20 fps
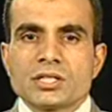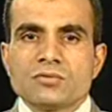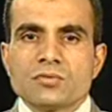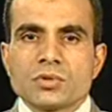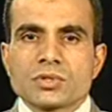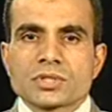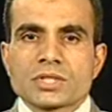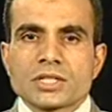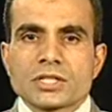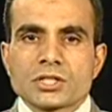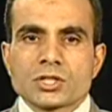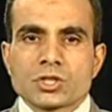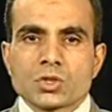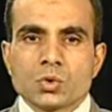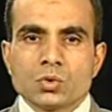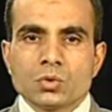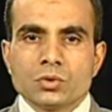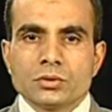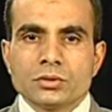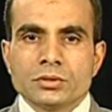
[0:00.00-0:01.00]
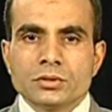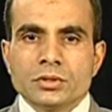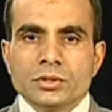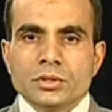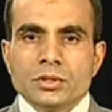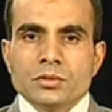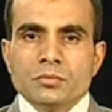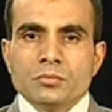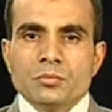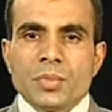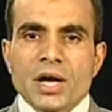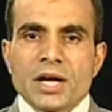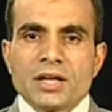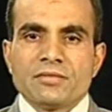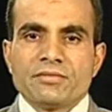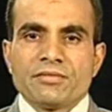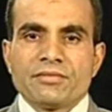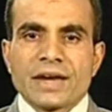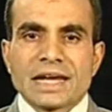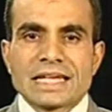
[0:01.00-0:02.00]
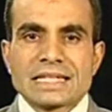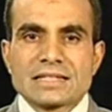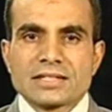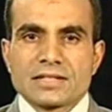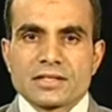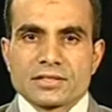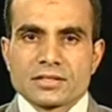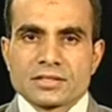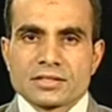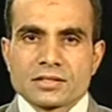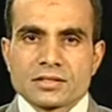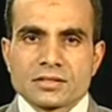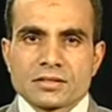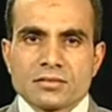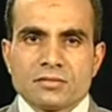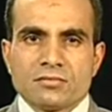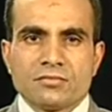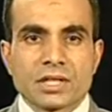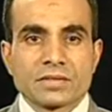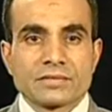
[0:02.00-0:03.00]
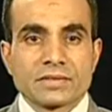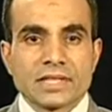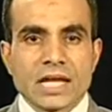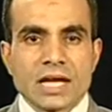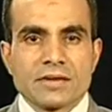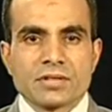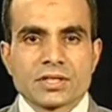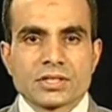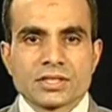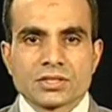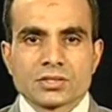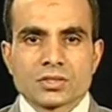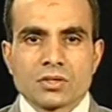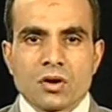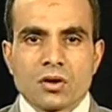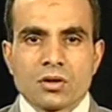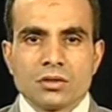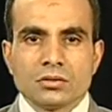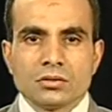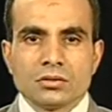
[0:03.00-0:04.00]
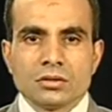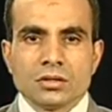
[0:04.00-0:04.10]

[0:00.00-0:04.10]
was controlled by factors, what we nowadays call